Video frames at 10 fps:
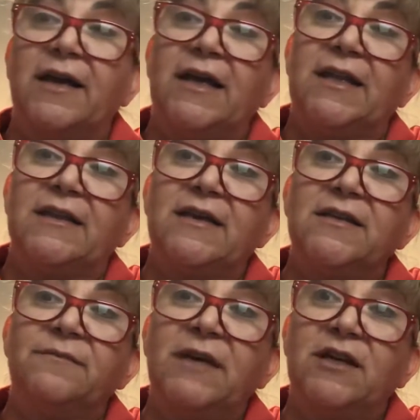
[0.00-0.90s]
In
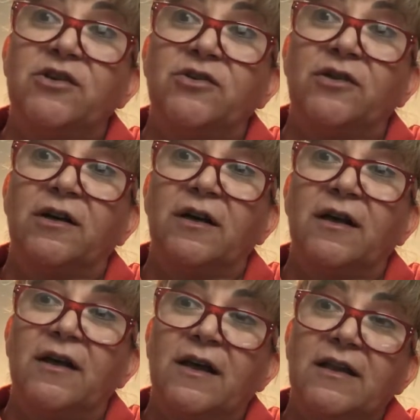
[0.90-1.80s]
this mixture,
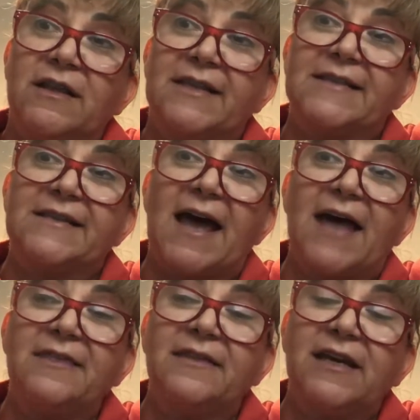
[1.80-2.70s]
the
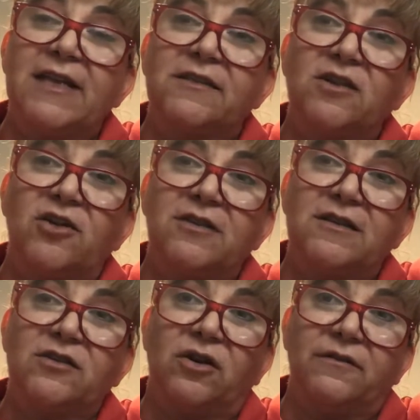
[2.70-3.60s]
sand is not
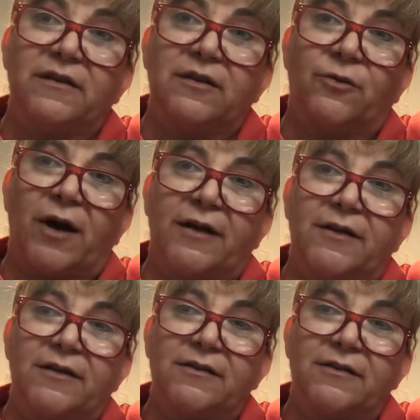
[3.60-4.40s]
dissolved in the water.